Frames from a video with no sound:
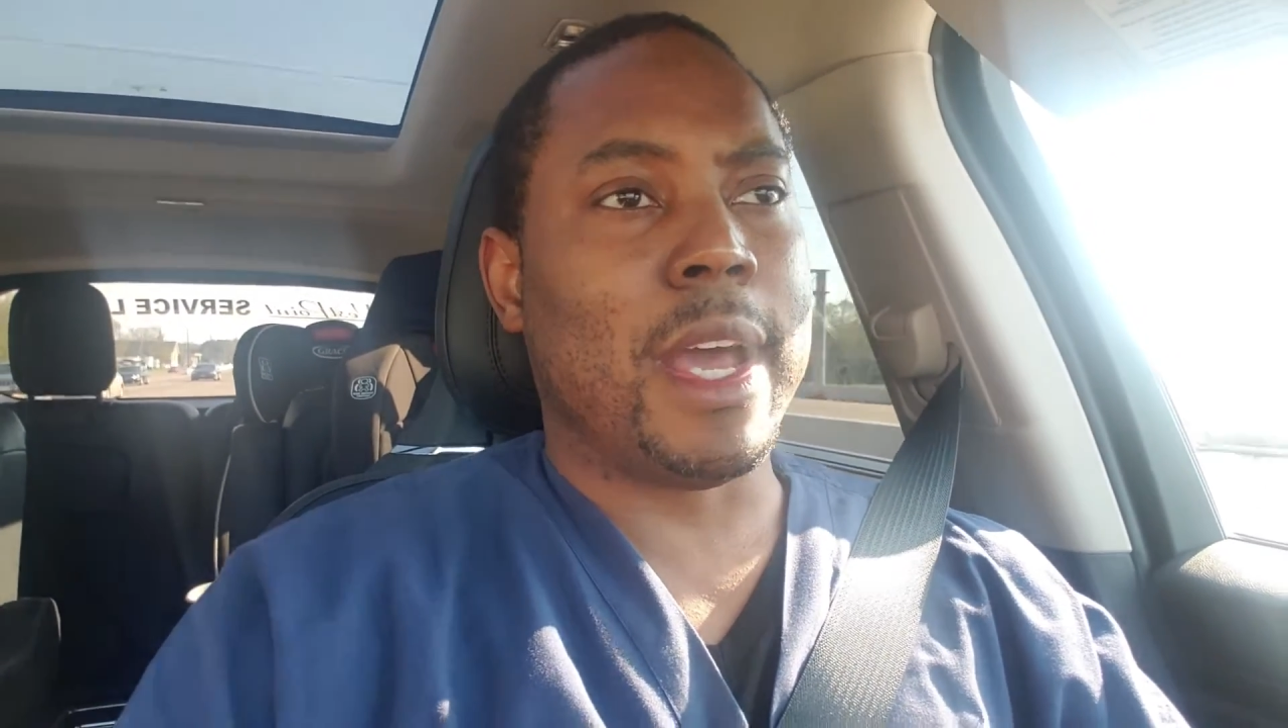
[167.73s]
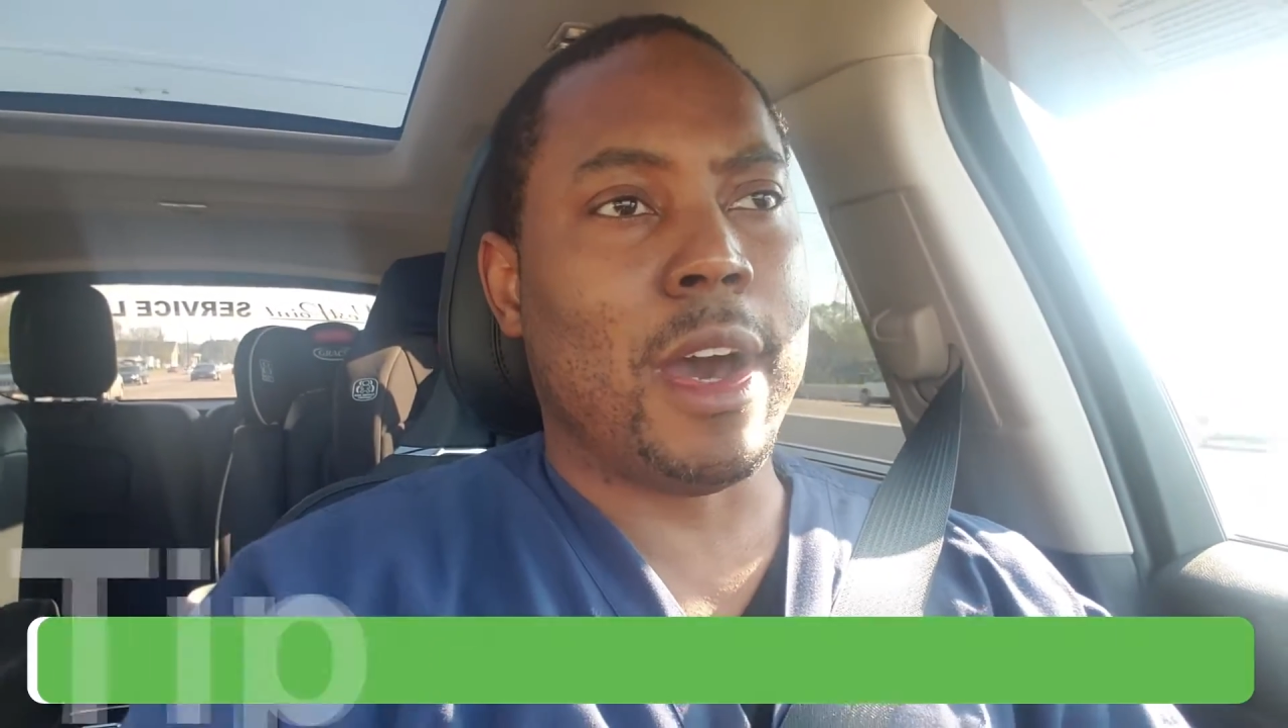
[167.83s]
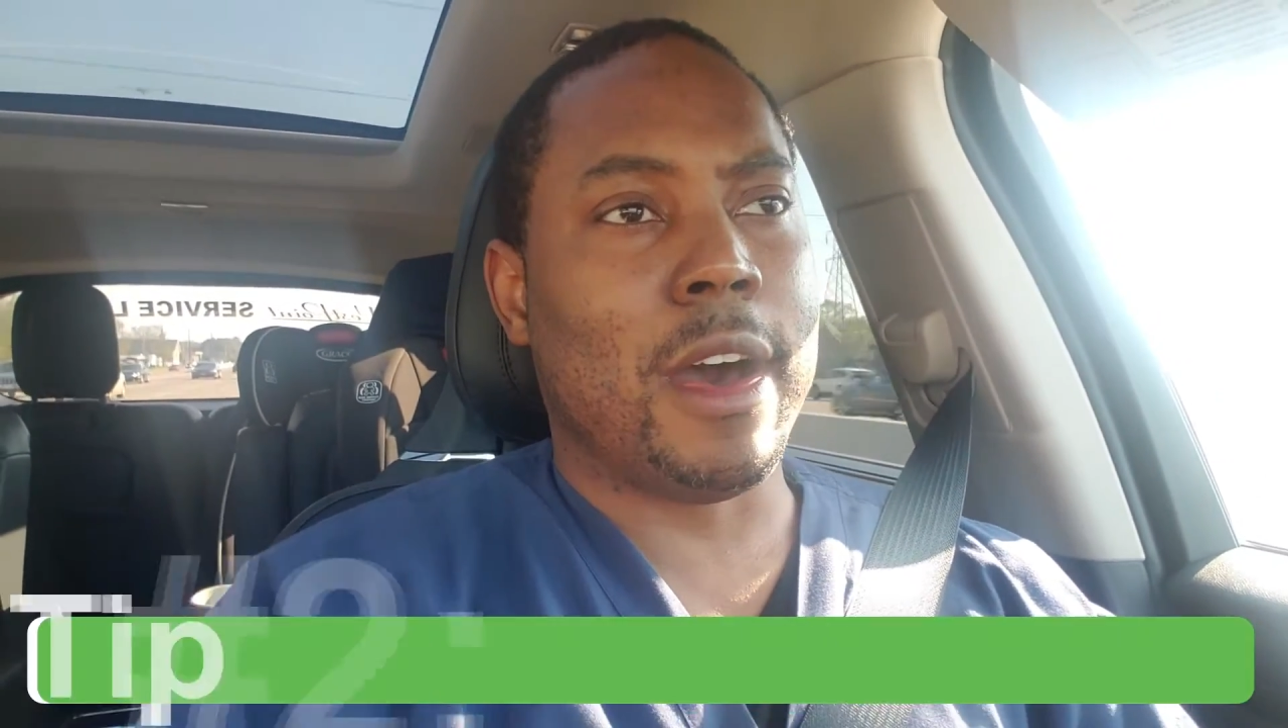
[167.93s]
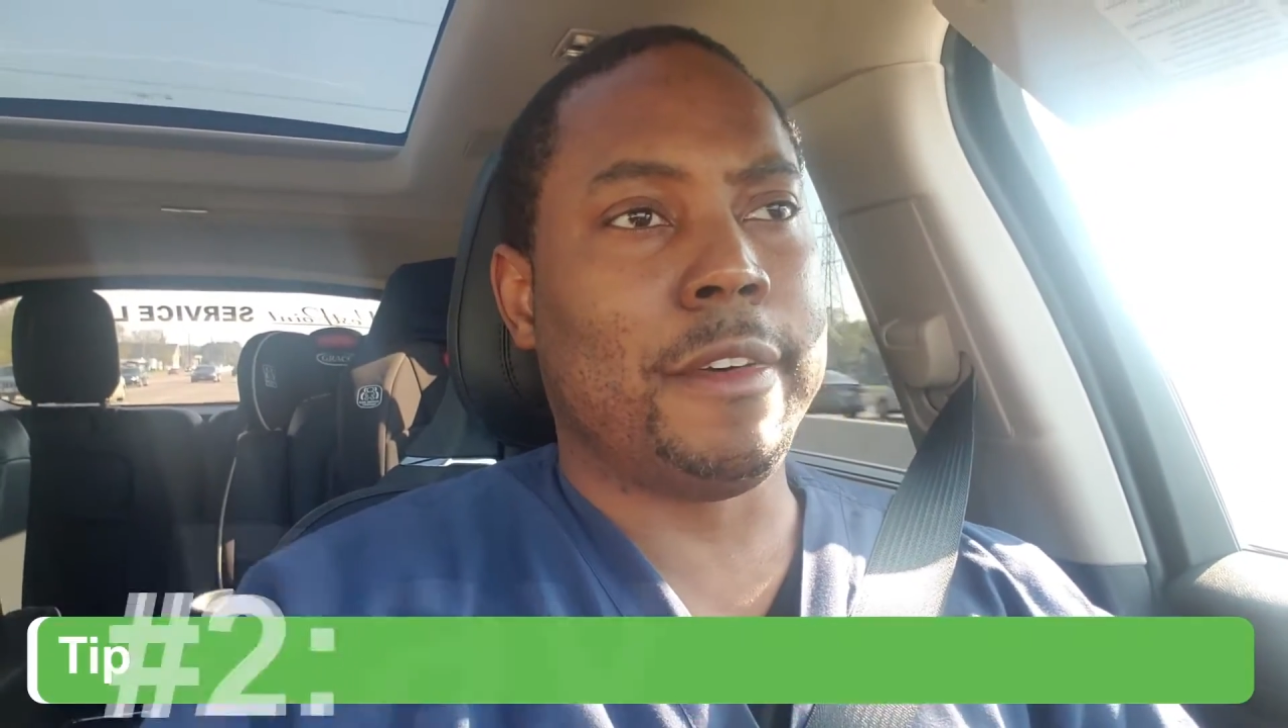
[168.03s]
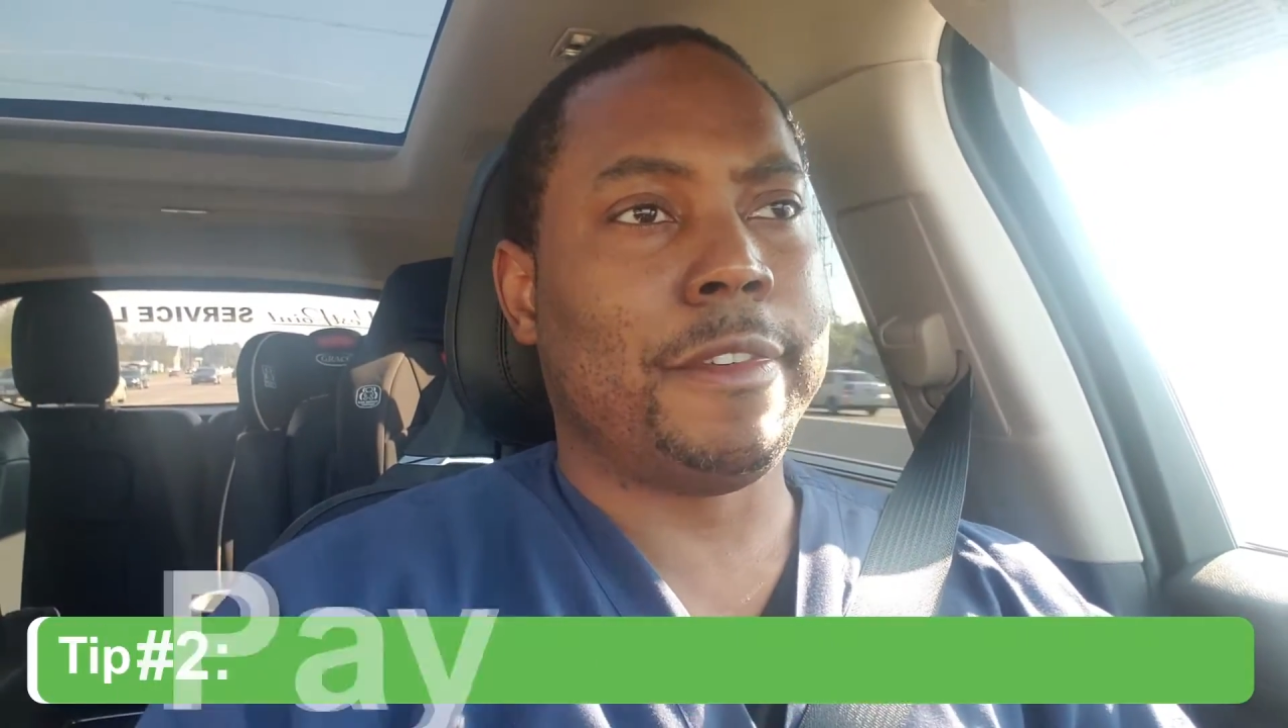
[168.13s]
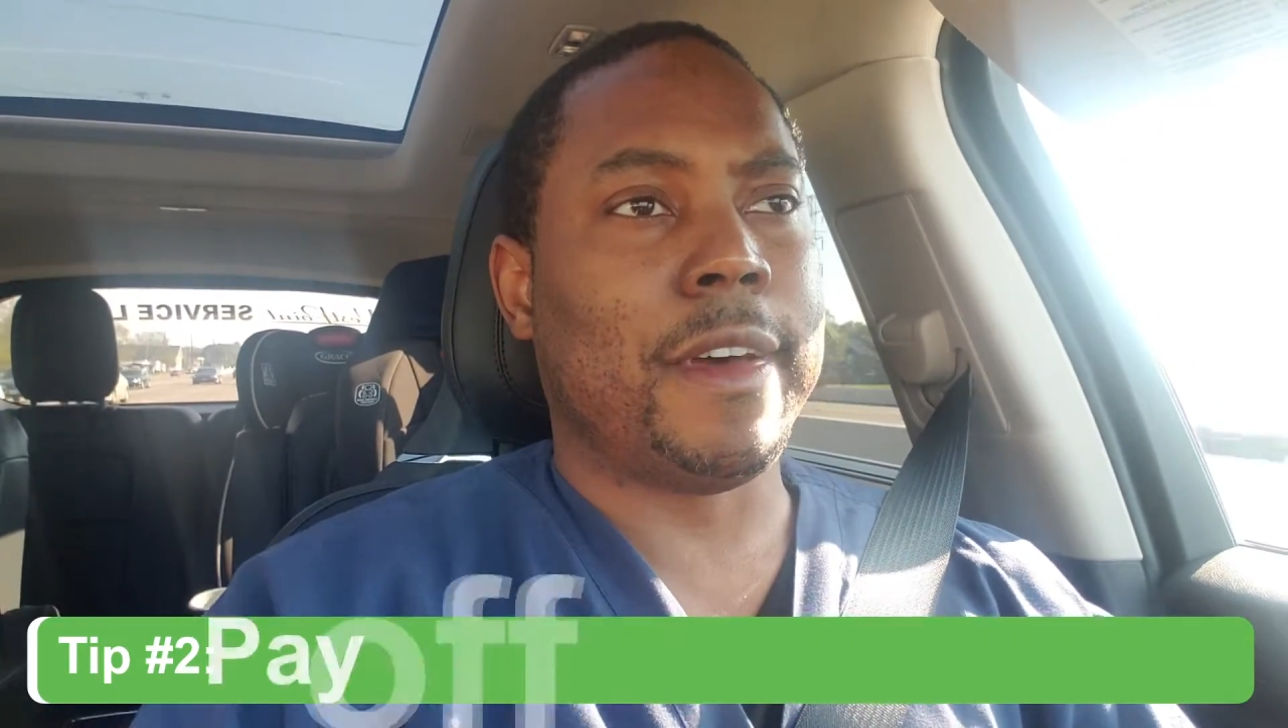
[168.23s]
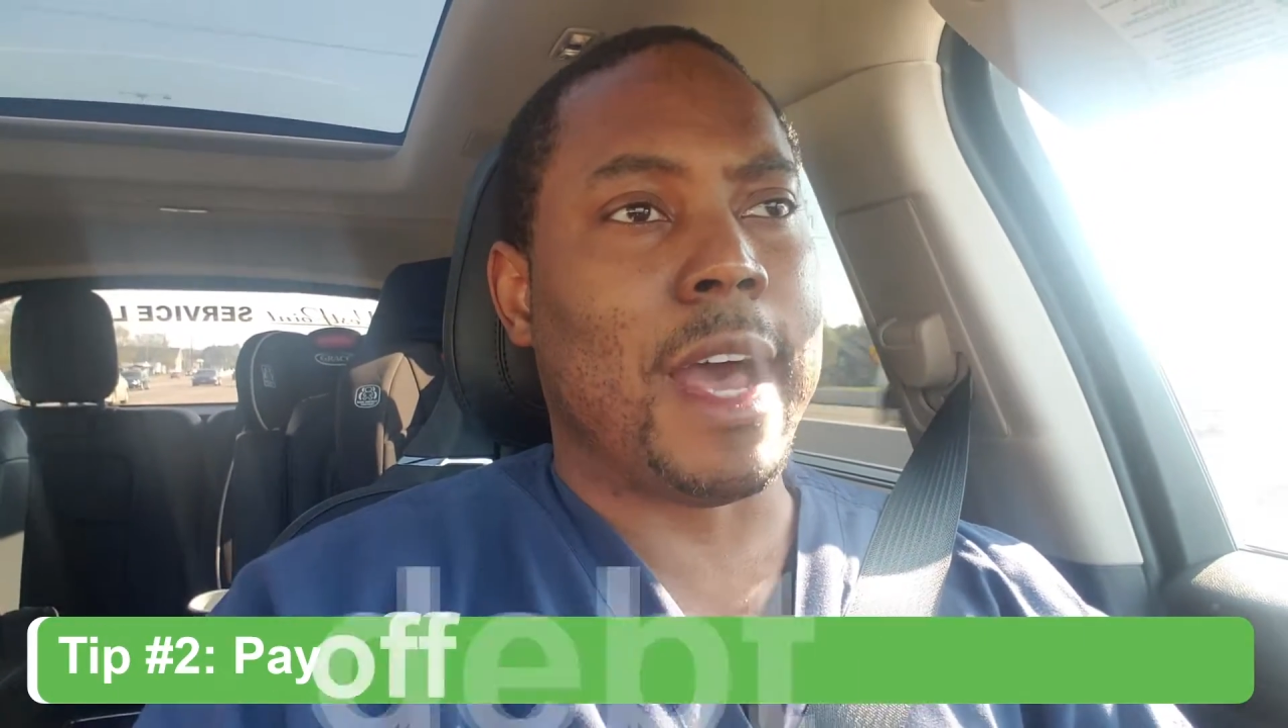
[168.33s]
off